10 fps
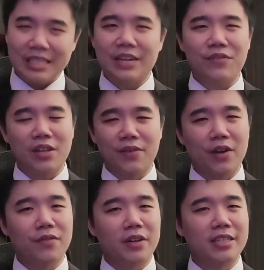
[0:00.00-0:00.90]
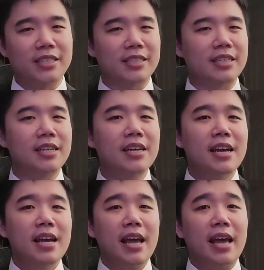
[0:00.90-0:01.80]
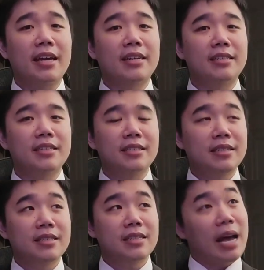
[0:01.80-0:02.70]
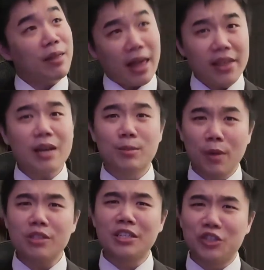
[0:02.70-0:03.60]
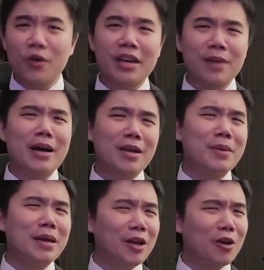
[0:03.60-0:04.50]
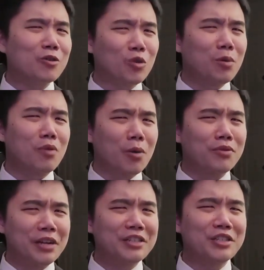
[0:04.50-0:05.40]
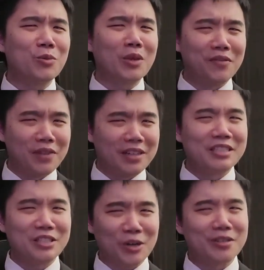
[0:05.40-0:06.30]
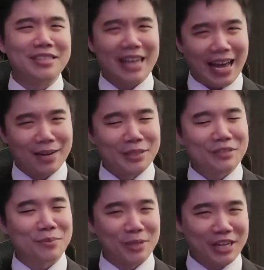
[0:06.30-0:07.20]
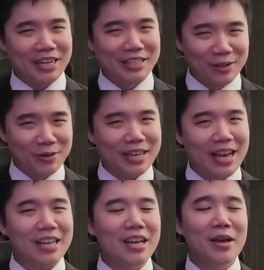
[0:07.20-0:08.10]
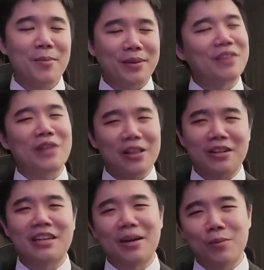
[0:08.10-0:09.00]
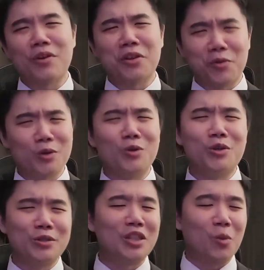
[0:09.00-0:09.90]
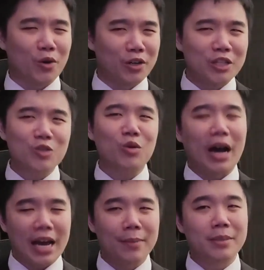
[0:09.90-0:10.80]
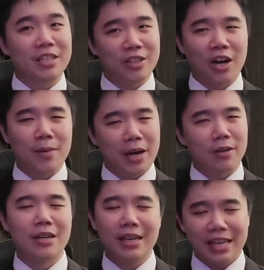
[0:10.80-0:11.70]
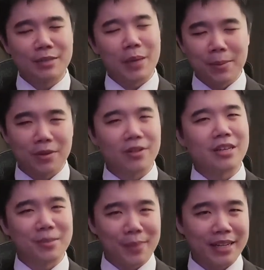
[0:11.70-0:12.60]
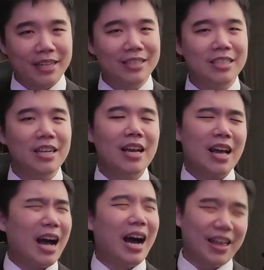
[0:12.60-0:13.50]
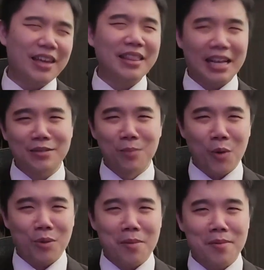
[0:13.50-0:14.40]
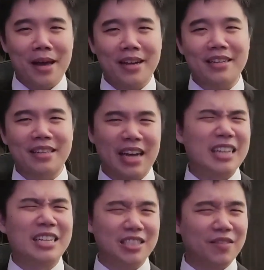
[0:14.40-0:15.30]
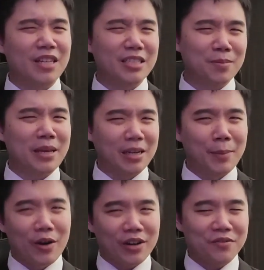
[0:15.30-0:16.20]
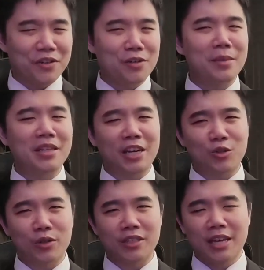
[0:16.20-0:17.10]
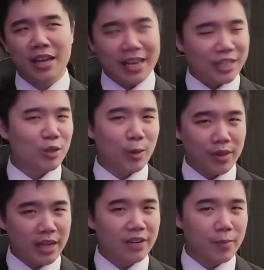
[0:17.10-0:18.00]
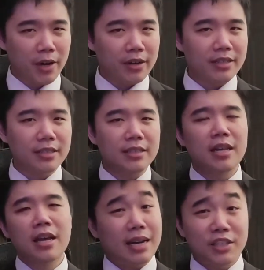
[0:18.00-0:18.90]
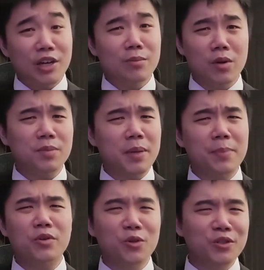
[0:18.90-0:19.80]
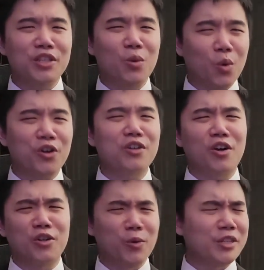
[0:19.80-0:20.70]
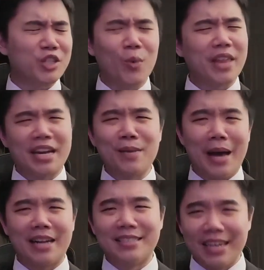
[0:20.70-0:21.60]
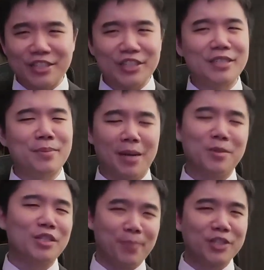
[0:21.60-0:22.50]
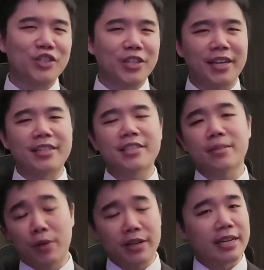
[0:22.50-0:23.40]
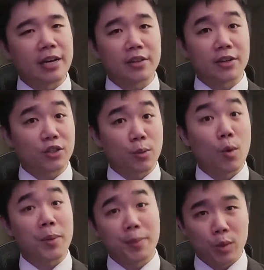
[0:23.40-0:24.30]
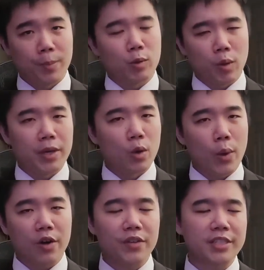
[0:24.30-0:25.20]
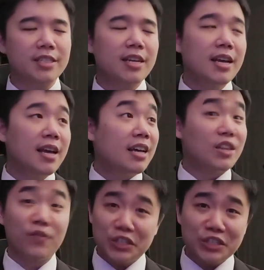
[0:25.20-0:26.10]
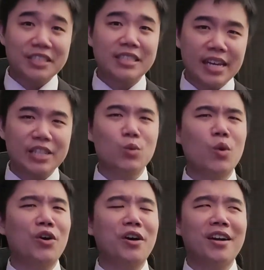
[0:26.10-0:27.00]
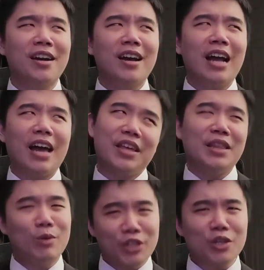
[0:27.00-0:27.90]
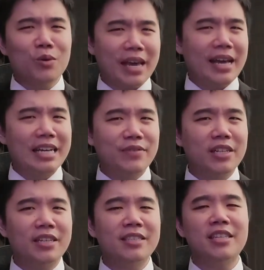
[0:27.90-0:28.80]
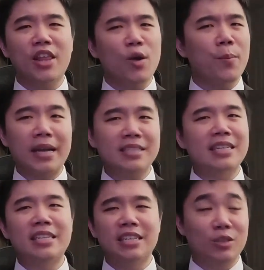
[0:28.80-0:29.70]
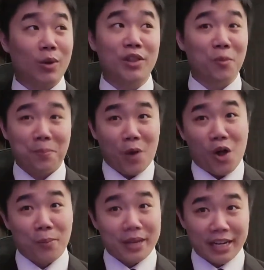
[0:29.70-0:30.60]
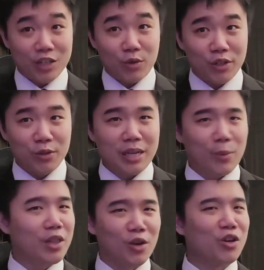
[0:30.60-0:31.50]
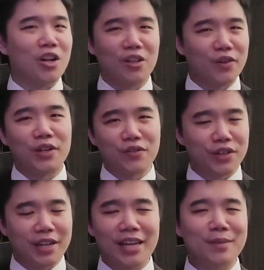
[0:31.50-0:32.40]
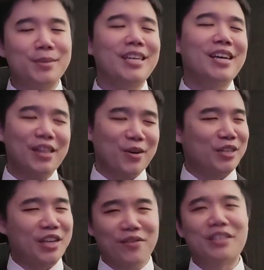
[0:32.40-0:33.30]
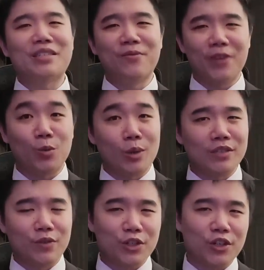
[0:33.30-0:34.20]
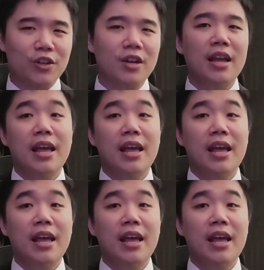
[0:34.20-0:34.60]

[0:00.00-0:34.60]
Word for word: Definitely very fun to see. And I think I was mostly joking about it being cultural appropriation when the villains turned into animals from the Chinese zodiac, but they followed it up with Gru using the word tribe to talk about his people, his minions. I think that's more problematic in the context of this being an American film and the country's history with Native Americans. I doubt most people using the word are doing so with any bad intentions, but I'm just mentioning it, putting it out there so more people will be aware of it. The Vicious Six were, I think they were just okay as villains. Their best scene is when they're all being introduced and we learn all of their different names. There are definitely some fun ones for sure,